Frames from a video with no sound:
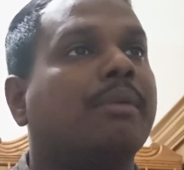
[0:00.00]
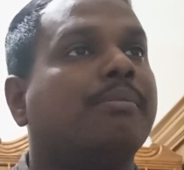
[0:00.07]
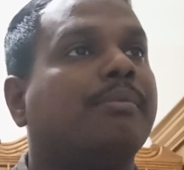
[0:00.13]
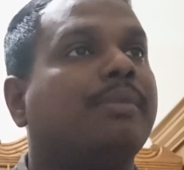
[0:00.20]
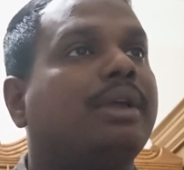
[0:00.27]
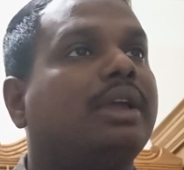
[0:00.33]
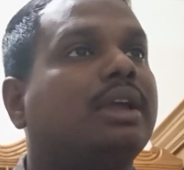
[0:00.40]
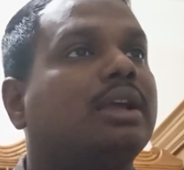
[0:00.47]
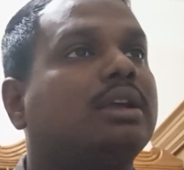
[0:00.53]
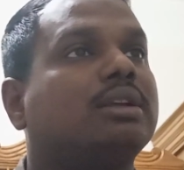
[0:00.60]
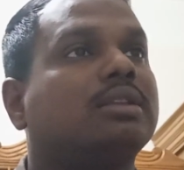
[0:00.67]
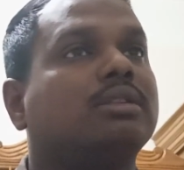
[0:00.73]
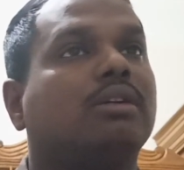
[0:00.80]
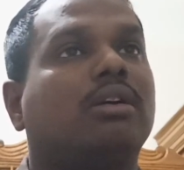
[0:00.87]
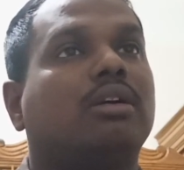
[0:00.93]

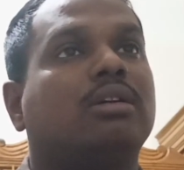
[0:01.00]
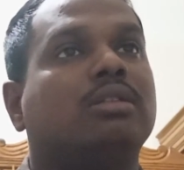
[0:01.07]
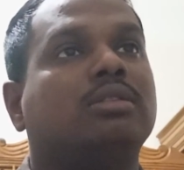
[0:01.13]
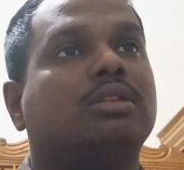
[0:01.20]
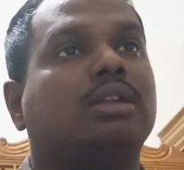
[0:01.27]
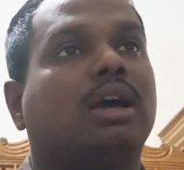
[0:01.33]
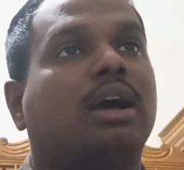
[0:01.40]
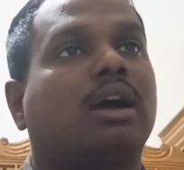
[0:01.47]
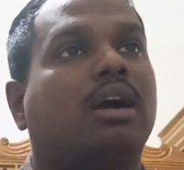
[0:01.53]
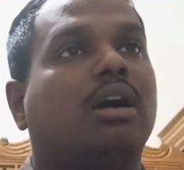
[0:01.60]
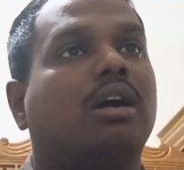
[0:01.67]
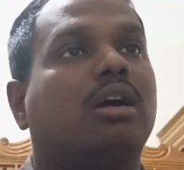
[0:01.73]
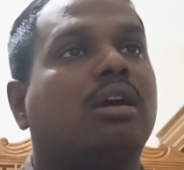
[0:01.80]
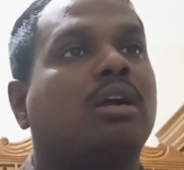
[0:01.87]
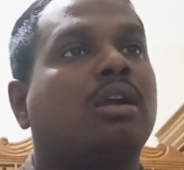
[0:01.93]
make the
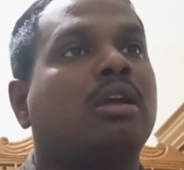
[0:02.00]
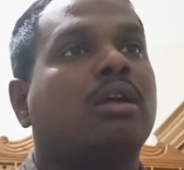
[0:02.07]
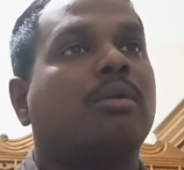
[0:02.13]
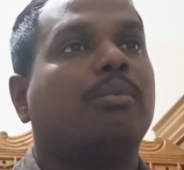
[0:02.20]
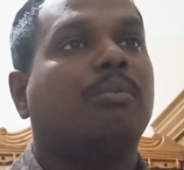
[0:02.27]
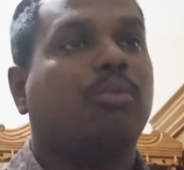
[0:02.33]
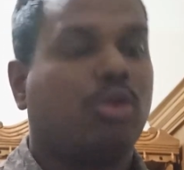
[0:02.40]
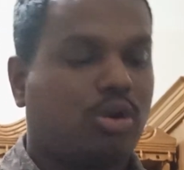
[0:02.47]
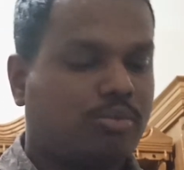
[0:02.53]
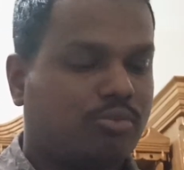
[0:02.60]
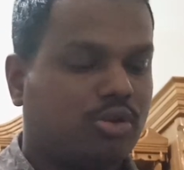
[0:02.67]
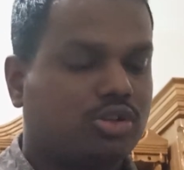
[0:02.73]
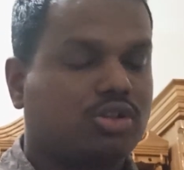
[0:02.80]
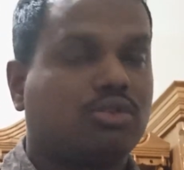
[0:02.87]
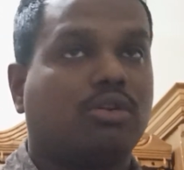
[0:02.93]

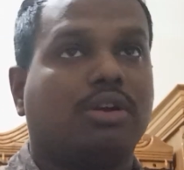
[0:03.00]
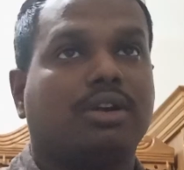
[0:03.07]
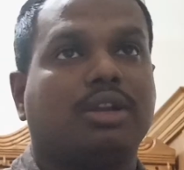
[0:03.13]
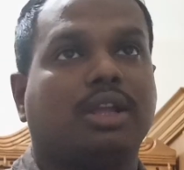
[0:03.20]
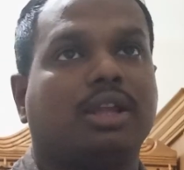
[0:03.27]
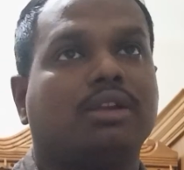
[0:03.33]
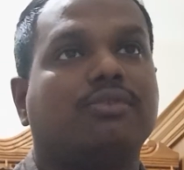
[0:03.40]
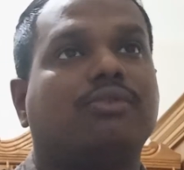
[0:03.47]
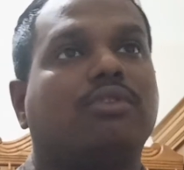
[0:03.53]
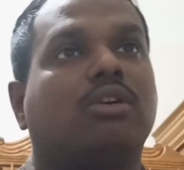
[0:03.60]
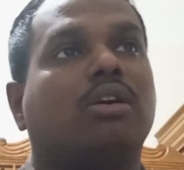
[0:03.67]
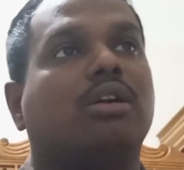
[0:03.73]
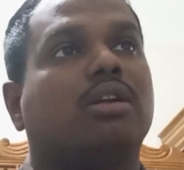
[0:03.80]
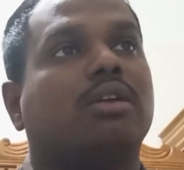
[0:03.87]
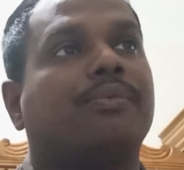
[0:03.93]
blog post content
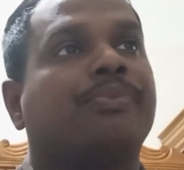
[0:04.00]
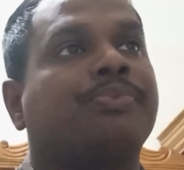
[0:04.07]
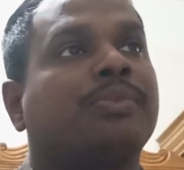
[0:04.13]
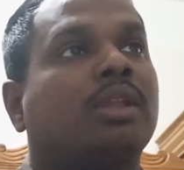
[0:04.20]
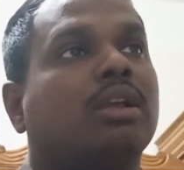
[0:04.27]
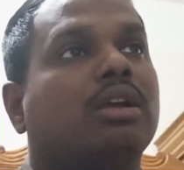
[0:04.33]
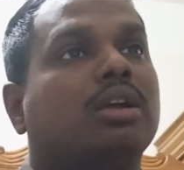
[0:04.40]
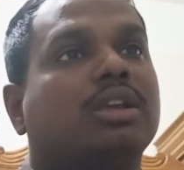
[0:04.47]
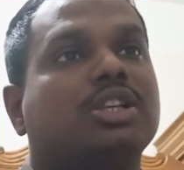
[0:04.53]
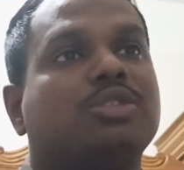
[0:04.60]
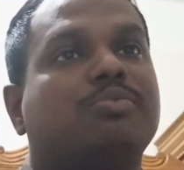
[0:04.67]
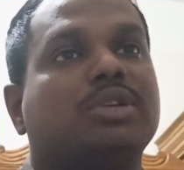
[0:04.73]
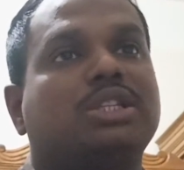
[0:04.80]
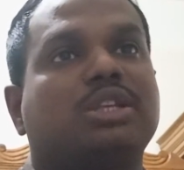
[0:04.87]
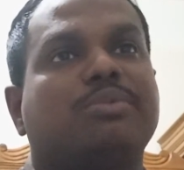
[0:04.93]
for a
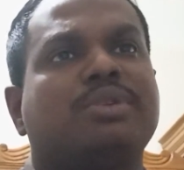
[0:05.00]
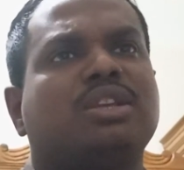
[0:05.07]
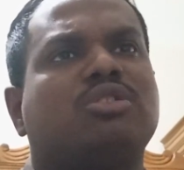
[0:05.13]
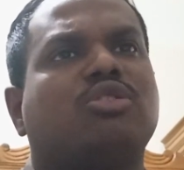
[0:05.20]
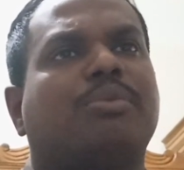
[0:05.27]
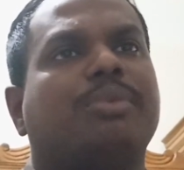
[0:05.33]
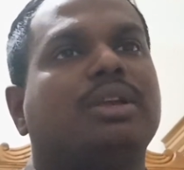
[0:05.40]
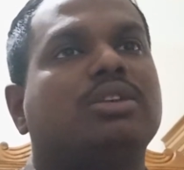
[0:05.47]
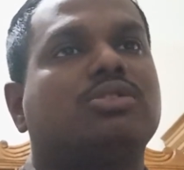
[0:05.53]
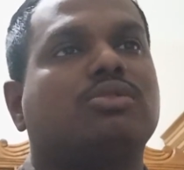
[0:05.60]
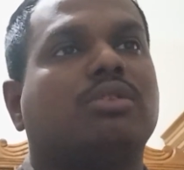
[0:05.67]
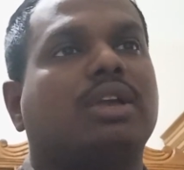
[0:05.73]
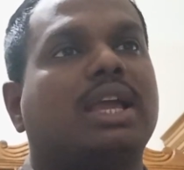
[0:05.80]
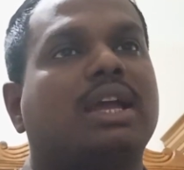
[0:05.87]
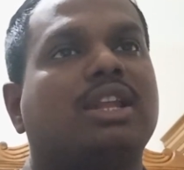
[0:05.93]
specific topic.
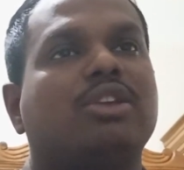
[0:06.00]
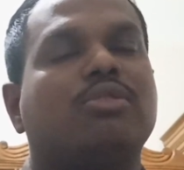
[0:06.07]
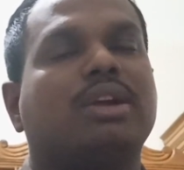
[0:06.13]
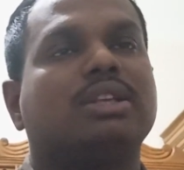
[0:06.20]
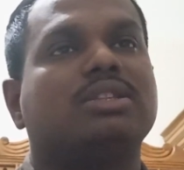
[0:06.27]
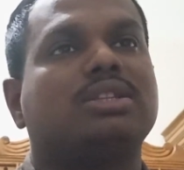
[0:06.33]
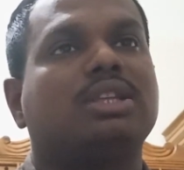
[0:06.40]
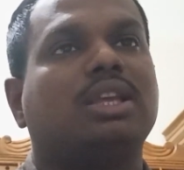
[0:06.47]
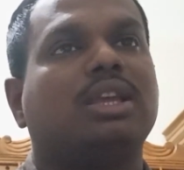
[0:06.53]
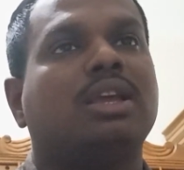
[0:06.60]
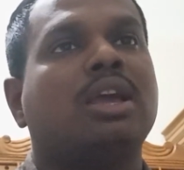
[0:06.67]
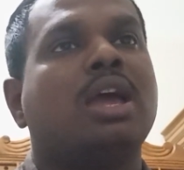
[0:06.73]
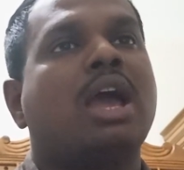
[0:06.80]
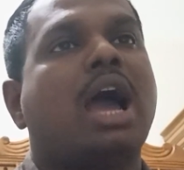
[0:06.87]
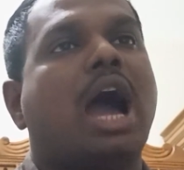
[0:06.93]
So here you can
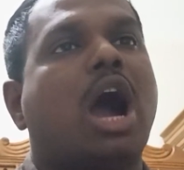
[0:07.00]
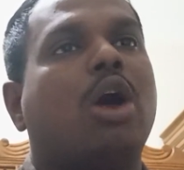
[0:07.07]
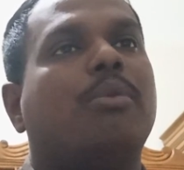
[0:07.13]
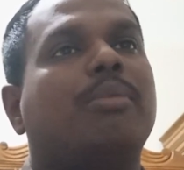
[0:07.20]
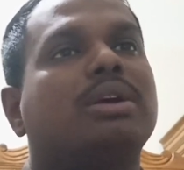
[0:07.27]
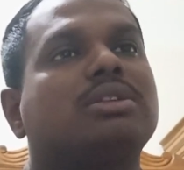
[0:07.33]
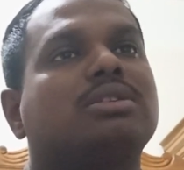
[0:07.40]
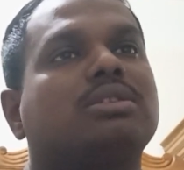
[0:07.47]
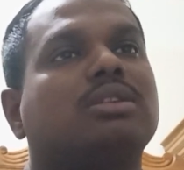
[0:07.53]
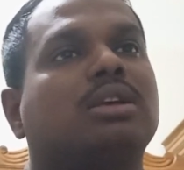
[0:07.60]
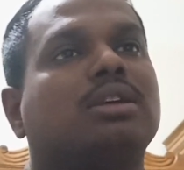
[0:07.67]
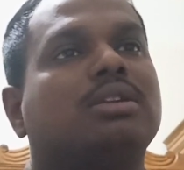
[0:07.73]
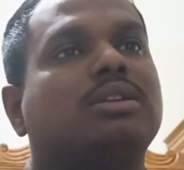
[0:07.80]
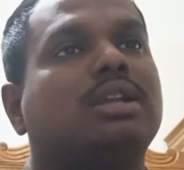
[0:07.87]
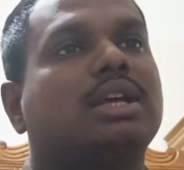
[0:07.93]
see how much
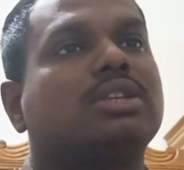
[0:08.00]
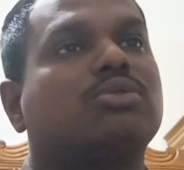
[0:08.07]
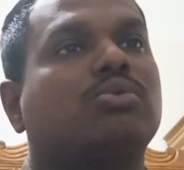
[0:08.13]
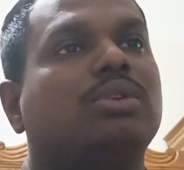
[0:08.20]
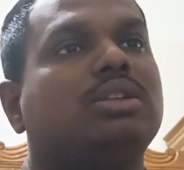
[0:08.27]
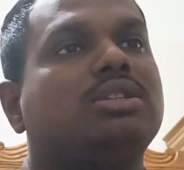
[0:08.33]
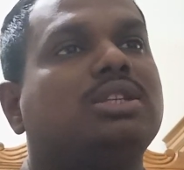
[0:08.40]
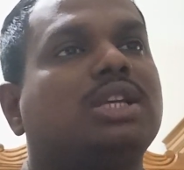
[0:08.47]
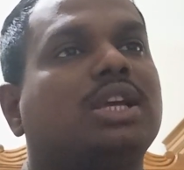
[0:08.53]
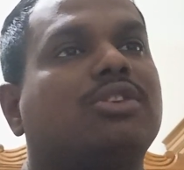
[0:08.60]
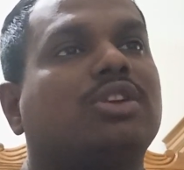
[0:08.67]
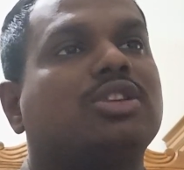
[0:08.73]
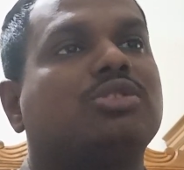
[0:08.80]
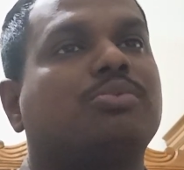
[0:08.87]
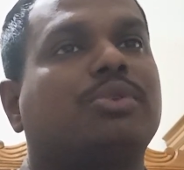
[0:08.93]
does wheelchair
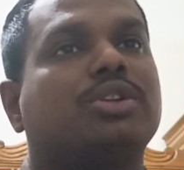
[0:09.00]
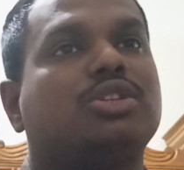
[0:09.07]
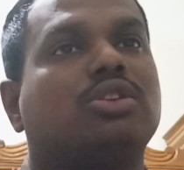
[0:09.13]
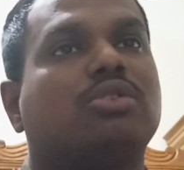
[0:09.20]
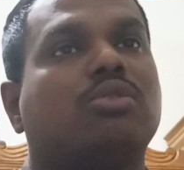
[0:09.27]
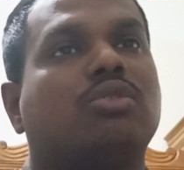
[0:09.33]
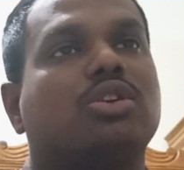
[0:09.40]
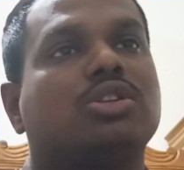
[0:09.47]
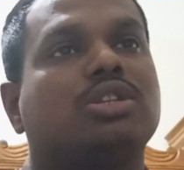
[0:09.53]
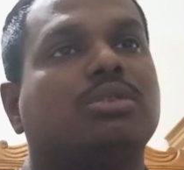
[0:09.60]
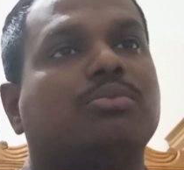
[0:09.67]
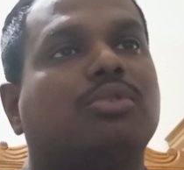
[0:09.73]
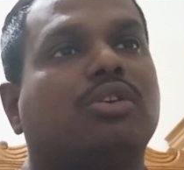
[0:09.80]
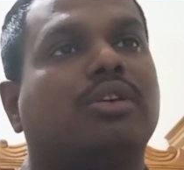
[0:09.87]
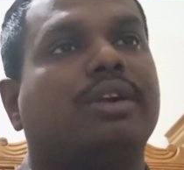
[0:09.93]
transportation cost
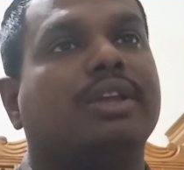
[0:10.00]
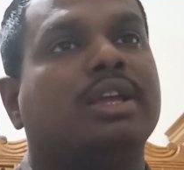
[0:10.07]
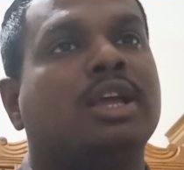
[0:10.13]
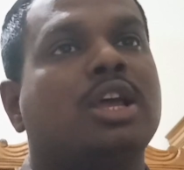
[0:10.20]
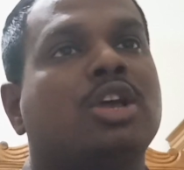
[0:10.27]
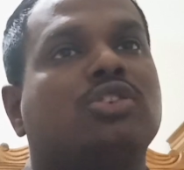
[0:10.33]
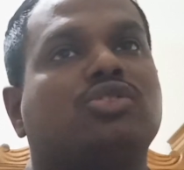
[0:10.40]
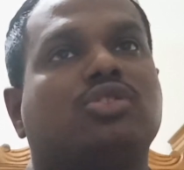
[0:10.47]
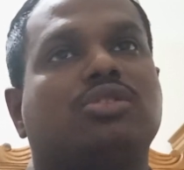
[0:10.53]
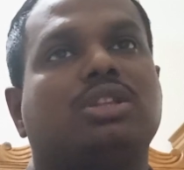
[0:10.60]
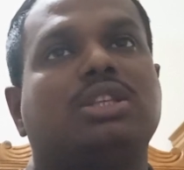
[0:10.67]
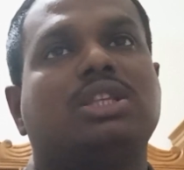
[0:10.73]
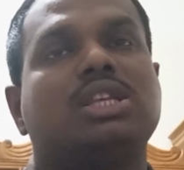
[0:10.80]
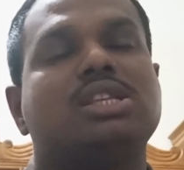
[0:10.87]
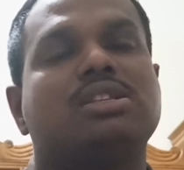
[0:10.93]
in Burundi. So
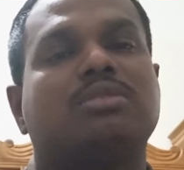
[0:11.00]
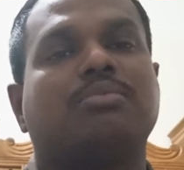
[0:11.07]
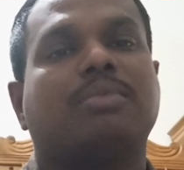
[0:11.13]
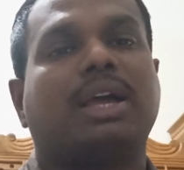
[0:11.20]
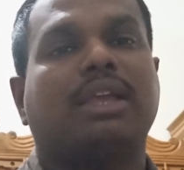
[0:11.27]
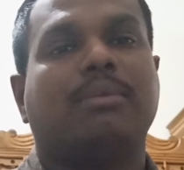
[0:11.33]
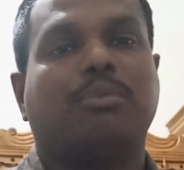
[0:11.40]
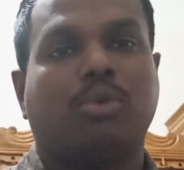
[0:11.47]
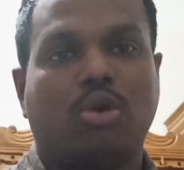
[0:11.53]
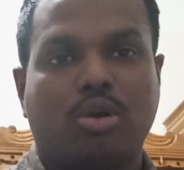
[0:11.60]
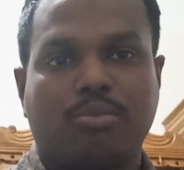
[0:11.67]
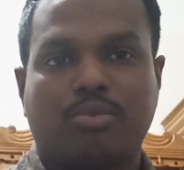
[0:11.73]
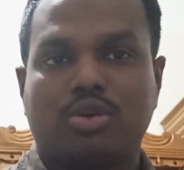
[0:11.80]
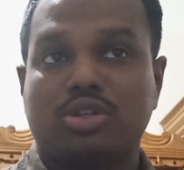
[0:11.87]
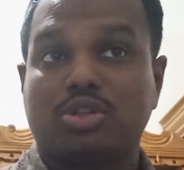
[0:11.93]
this is my
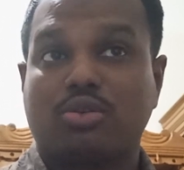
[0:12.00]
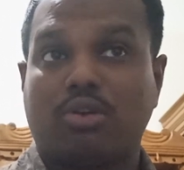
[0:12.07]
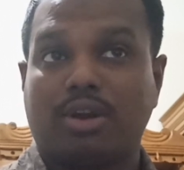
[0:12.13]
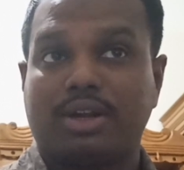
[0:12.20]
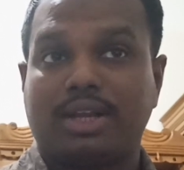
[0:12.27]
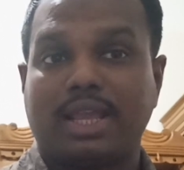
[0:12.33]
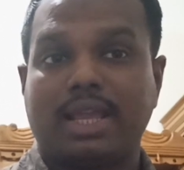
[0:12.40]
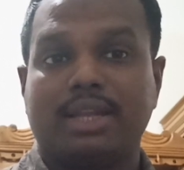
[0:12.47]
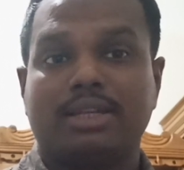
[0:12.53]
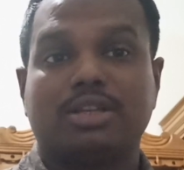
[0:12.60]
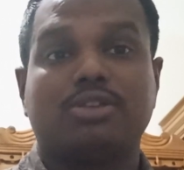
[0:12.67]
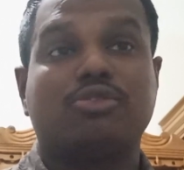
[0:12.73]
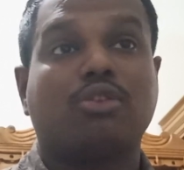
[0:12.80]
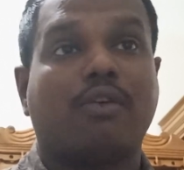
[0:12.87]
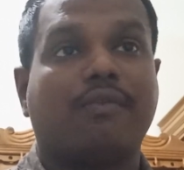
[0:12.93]
blog post
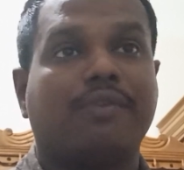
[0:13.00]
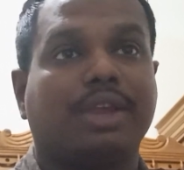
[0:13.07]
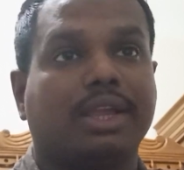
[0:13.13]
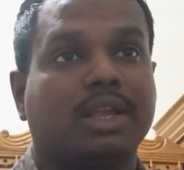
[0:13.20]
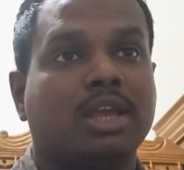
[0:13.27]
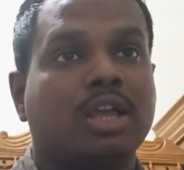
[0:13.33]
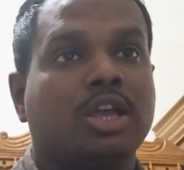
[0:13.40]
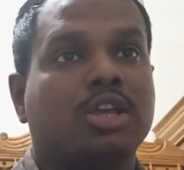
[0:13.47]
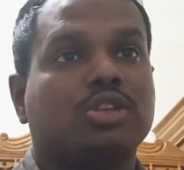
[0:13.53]
content topic.